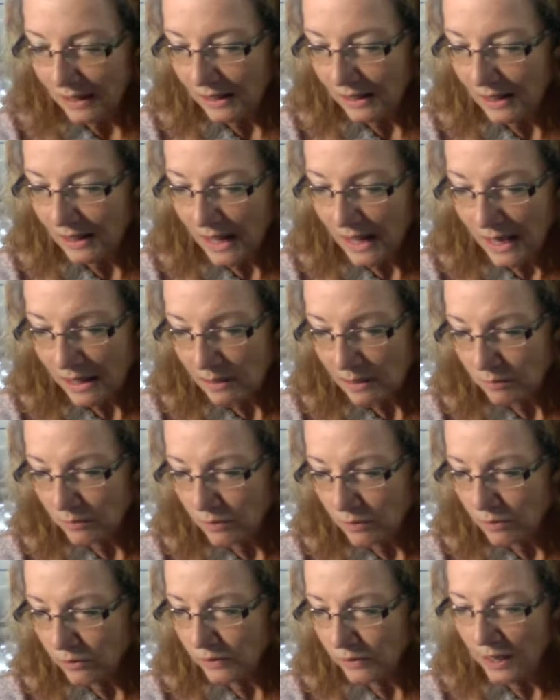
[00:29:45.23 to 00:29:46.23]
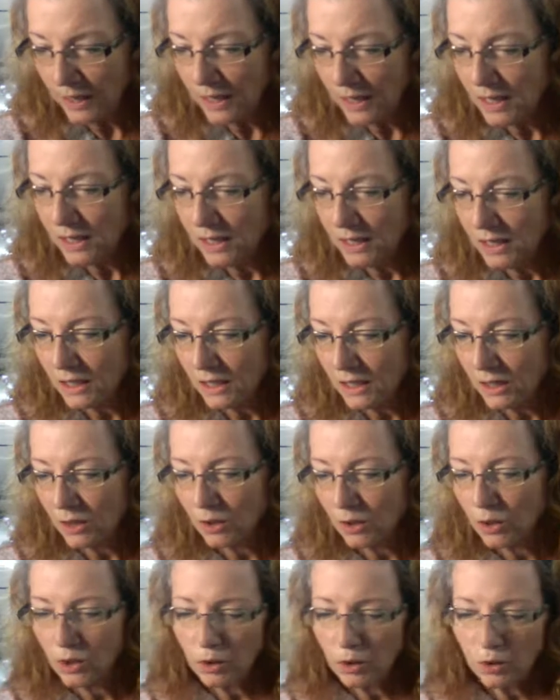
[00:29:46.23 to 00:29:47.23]
Like a movie,
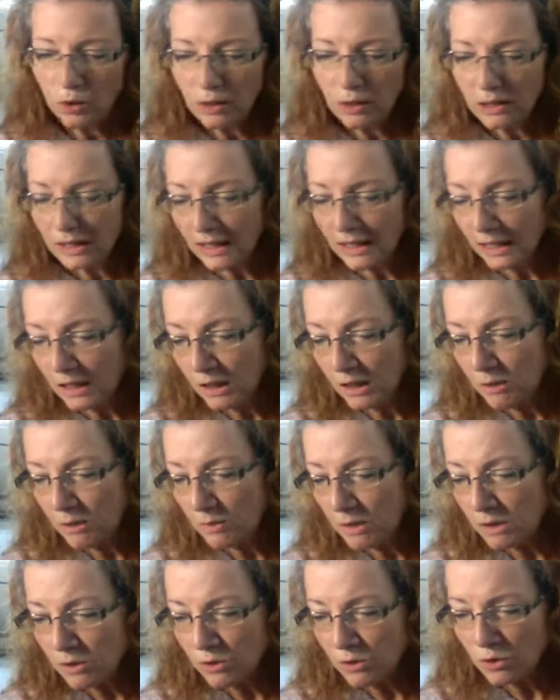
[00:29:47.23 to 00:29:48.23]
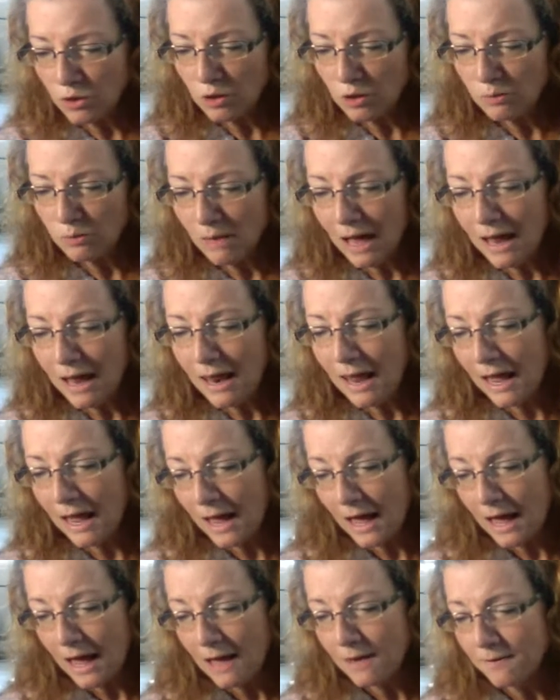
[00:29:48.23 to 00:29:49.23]
it came into my
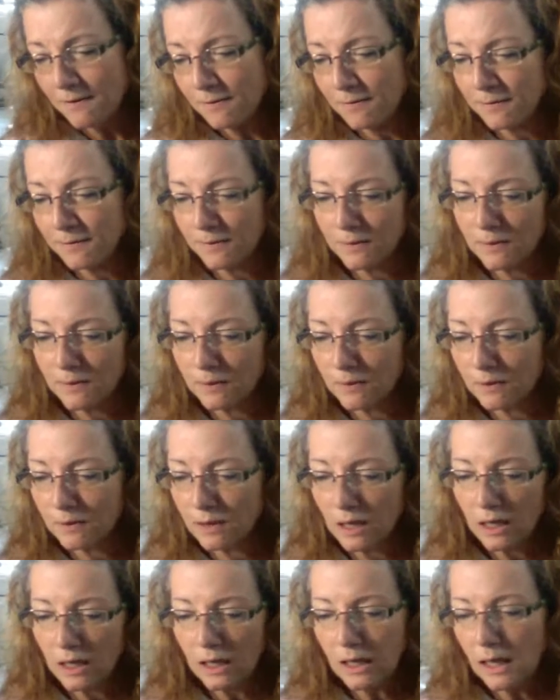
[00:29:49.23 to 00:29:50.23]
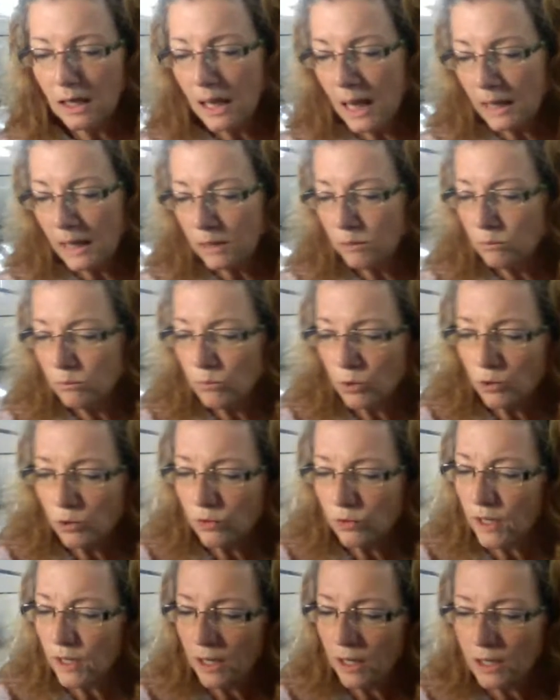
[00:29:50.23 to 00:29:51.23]
life. Like a
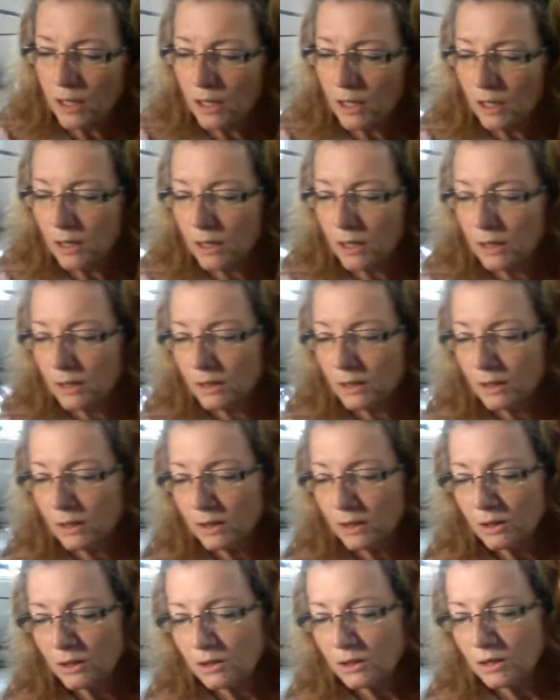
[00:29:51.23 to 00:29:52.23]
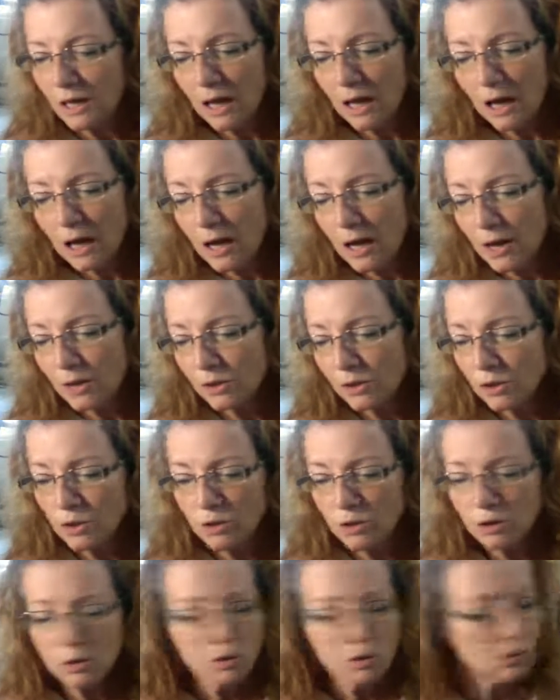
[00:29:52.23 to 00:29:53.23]
movie, stars
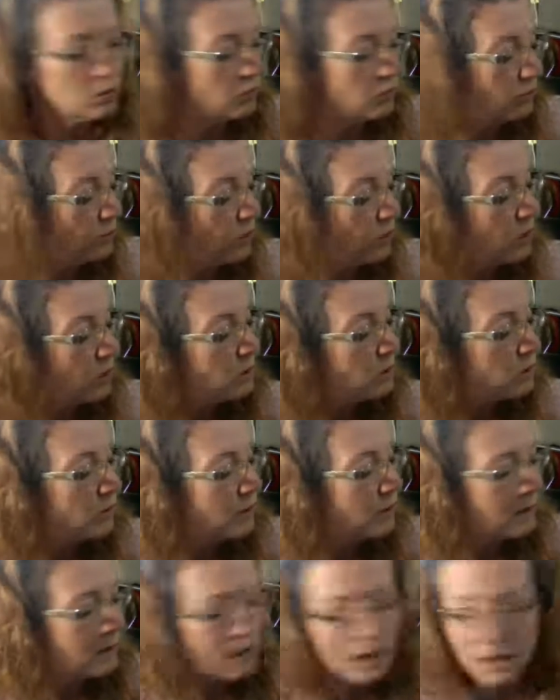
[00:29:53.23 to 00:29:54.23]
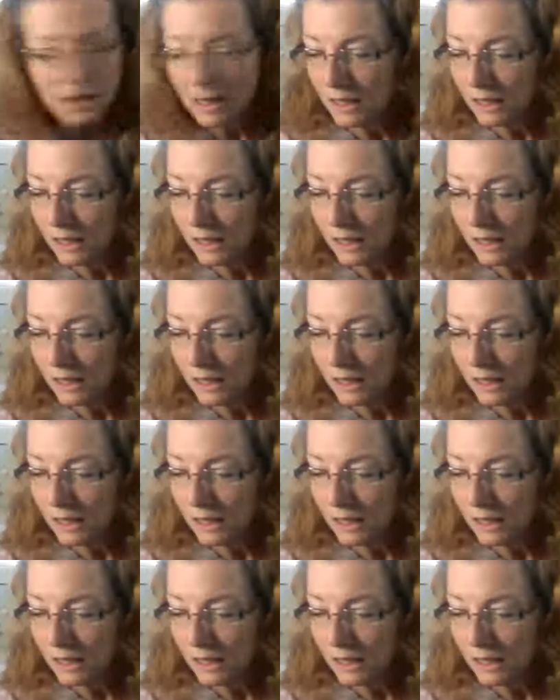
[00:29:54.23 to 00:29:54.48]
just fade away.